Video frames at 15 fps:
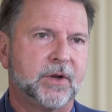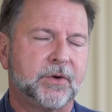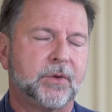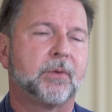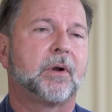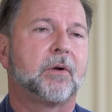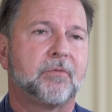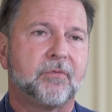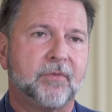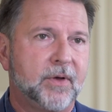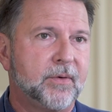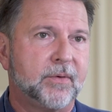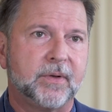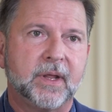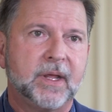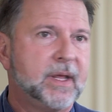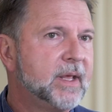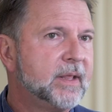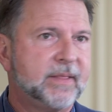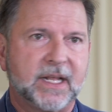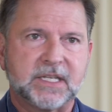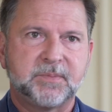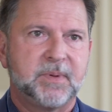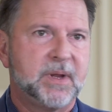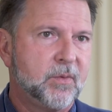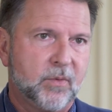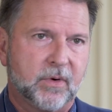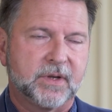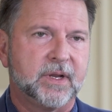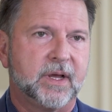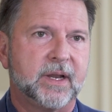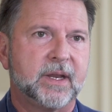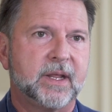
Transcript: to do on our phone that's being worked on.